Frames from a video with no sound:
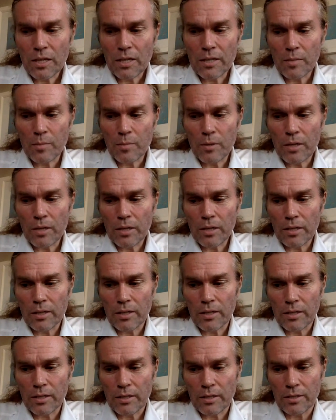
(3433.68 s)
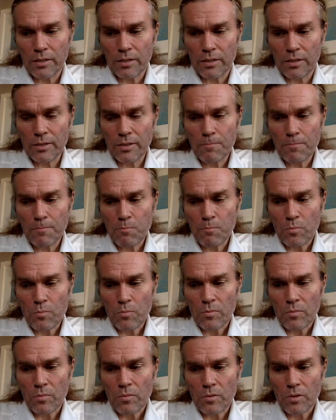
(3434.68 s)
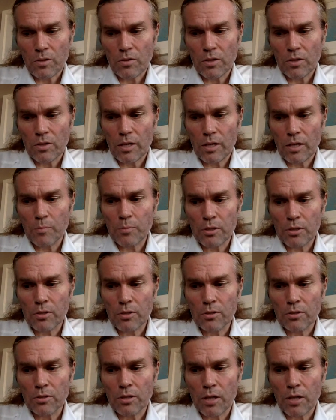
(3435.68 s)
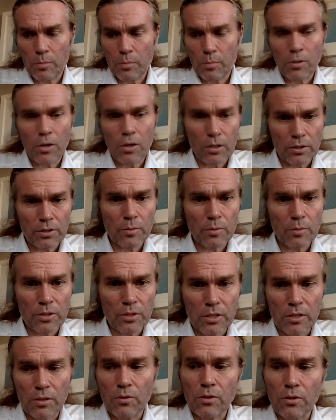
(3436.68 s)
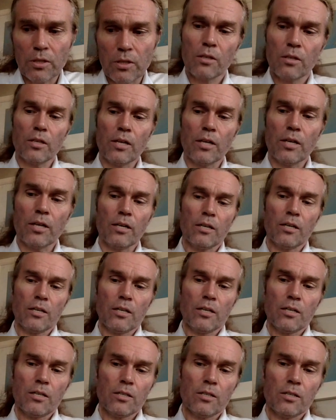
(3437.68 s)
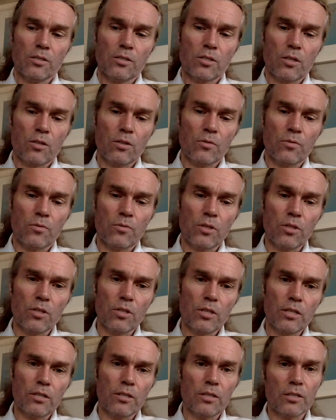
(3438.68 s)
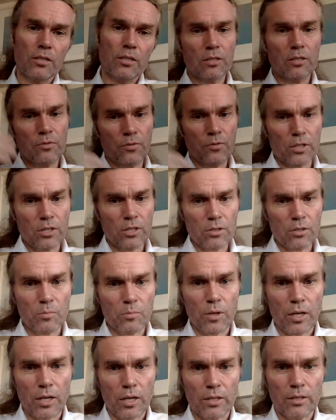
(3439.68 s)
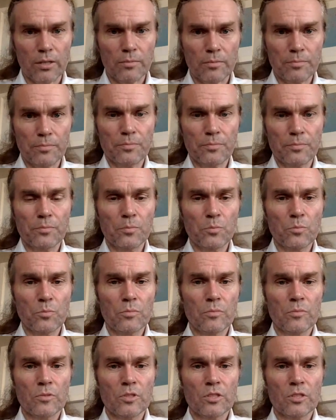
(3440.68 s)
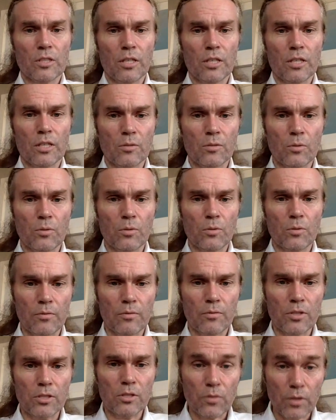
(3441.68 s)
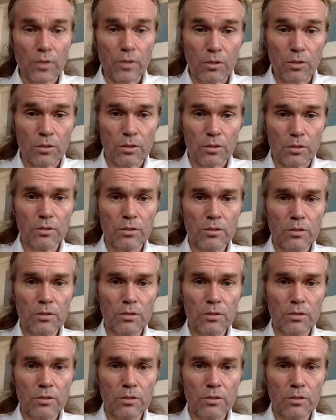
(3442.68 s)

Kabbalah is the absolute ultimate. Okay. So if we look at this physical body, and we have this vehicle,